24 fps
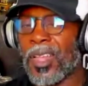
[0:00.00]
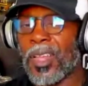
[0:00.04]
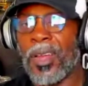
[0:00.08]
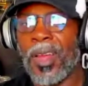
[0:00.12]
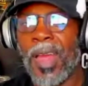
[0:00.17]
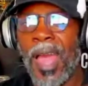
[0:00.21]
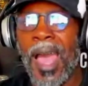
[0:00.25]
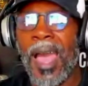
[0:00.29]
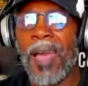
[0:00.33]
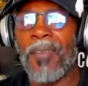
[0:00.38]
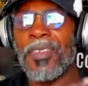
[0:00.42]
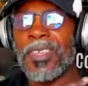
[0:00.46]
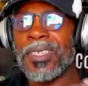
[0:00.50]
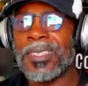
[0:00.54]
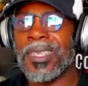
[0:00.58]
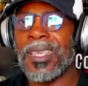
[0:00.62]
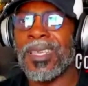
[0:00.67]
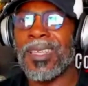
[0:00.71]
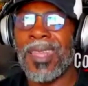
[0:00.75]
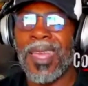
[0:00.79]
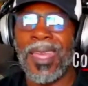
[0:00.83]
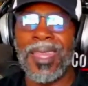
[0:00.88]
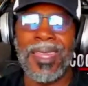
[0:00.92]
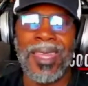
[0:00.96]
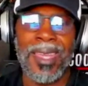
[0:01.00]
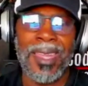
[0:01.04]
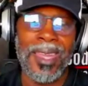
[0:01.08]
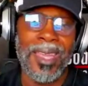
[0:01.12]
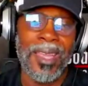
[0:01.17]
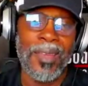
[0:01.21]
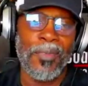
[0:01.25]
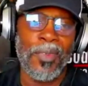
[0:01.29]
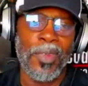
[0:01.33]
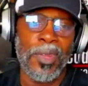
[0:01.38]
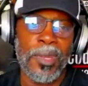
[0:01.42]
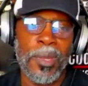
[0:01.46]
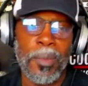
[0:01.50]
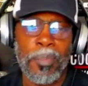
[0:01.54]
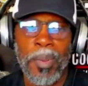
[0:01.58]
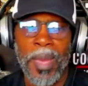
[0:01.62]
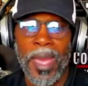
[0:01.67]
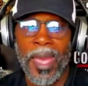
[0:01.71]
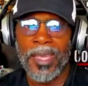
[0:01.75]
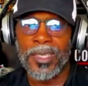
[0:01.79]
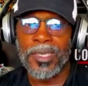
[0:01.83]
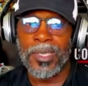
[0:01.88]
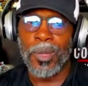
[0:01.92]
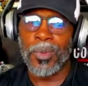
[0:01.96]
Obviously, they did evil in the
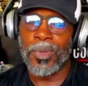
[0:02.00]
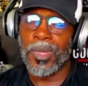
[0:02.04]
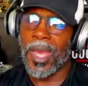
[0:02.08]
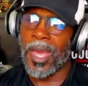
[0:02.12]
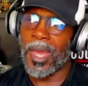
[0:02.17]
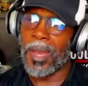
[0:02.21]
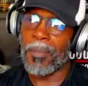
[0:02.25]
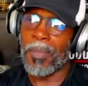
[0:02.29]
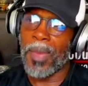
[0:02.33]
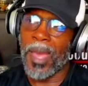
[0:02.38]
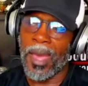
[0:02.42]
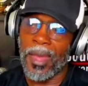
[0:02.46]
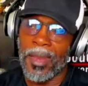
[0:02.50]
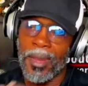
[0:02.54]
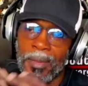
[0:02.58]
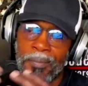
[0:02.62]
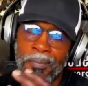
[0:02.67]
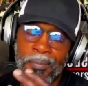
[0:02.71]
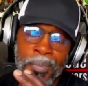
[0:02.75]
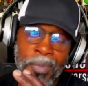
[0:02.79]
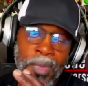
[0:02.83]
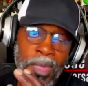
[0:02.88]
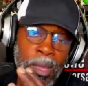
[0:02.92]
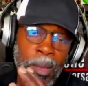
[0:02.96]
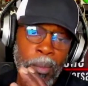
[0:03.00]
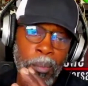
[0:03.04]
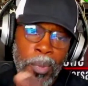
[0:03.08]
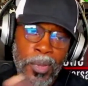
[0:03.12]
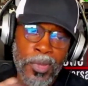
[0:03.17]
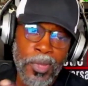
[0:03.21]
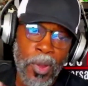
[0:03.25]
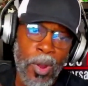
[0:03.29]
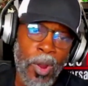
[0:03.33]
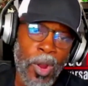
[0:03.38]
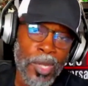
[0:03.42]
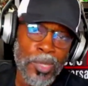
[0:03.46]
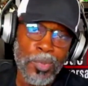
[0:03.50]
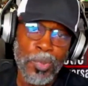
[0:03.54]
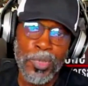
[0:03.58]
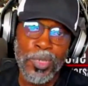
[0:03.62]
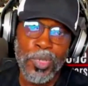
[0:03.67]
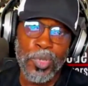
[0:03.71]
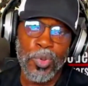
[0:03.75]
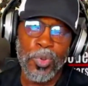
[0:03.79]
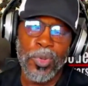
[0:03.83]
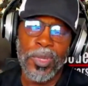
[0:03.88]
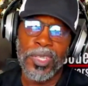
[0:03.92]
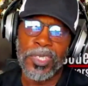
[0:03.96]
past, no doubt about it, but their hearts were
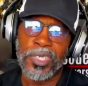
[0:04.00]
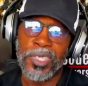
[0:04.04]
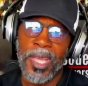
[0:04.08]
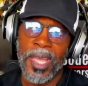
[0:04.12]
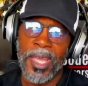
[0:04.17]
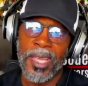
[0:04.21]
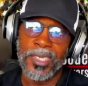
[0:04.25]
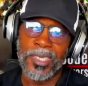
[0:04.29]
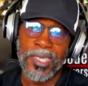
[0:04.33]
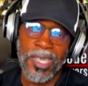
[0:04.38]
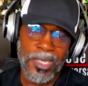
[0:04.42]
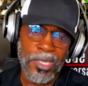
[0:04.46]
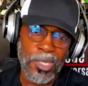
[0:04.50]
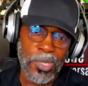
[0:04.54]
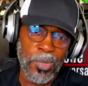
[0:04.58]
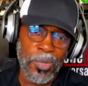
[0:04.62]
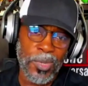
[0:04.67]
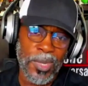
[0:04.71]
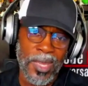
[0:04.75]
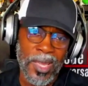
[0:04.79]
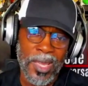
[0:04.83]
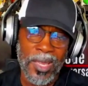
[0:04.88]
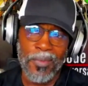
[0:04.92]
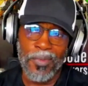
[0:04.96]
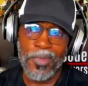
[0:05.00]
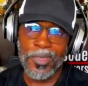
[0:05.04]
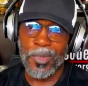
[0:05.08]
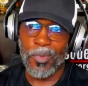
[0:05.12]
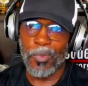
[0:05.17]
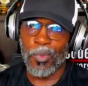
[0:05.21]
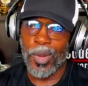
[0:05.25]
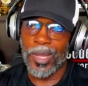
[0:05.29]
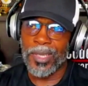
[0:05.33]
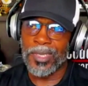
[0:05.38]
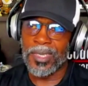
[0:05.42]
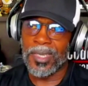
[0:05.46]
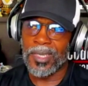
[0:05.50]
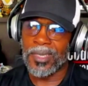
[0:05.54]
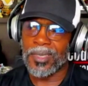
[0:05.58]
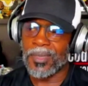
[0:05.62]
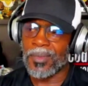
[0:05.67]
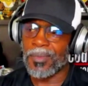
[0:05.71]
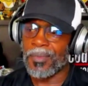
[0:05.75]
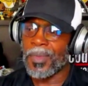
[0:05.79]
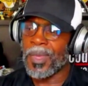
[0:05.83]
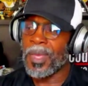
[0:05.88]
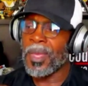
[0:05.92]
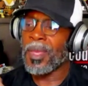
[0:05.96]
truly changed as to the evils of racism.
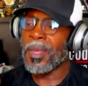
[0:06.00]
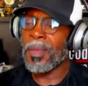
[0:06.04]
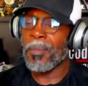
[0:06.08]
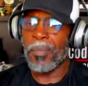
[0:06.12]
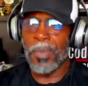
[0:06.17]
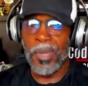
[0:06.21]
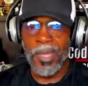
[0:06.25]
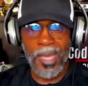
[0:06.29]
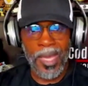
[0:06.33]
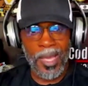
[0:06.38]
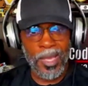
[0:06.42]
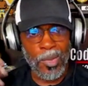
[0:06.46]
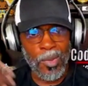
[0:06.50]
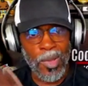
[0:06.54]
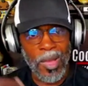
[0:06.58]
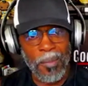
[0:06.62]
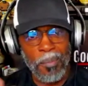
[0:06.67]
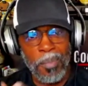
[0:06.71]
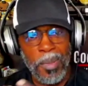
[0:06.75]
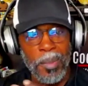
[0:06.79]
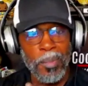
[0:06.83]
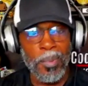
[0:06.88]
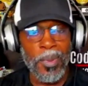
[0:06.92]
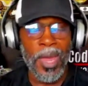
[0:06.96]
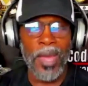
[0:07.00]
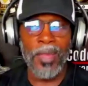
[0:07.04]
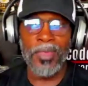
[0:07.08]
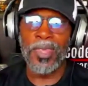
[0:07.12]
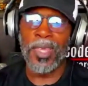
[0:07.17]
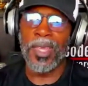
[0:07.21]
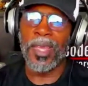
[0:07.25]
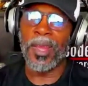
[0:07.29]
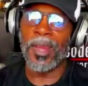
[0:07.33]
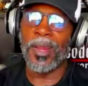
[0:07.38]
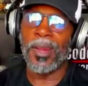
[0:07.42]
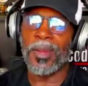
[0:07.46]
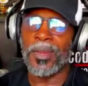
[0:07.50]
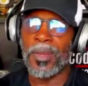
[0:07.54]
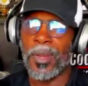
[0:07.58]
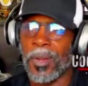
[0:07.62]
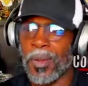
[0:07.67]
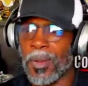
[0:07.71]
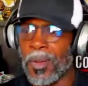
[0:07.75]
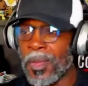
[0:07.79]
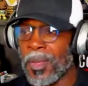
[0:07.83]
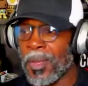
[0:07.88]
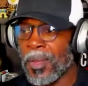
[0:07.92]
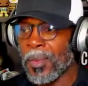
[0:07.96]
But yet you have people out there, your
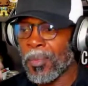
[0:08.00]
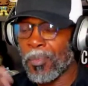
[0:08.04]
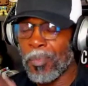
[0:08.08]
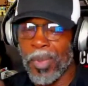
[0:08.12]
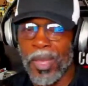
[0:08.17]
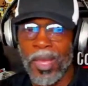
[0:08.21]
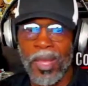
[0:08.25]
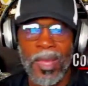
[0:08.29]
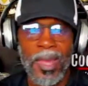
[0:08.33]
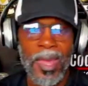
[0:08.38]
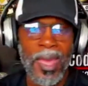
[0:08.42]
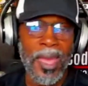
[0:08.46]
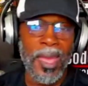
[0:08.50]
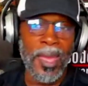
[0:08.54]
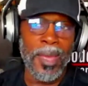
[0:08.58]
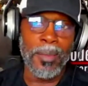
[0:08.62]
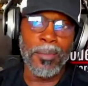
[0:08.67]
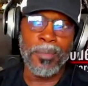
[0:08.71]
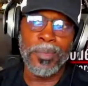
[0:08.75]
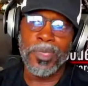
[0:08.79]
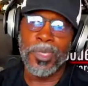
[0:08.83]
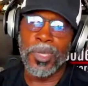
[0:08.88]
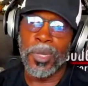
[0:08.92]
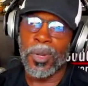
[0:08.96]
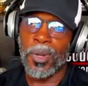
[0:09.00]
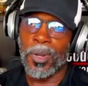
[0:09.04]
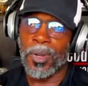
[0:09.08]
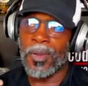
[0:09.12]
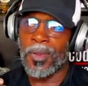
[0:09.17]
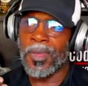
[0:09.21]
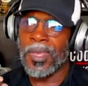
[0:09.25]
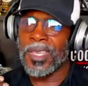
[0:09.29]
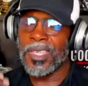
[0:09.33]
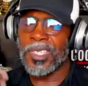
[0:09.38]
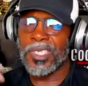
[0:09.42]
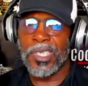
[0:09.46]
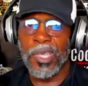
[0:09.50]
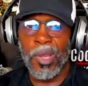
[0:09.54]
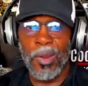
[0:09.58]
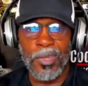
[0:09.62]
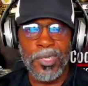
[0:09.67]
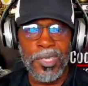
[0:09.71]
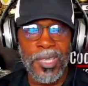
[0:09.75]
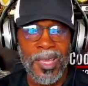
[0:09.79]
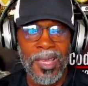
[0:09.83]
BLMs, your CRT